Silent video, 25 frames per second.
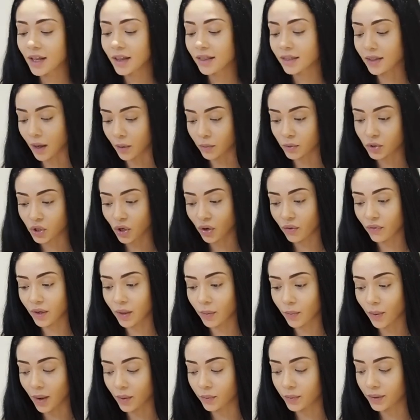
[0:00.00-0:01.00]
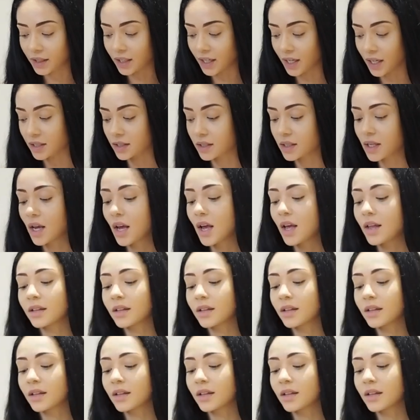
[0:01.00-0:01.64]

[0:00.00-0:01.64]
that would go really well with this.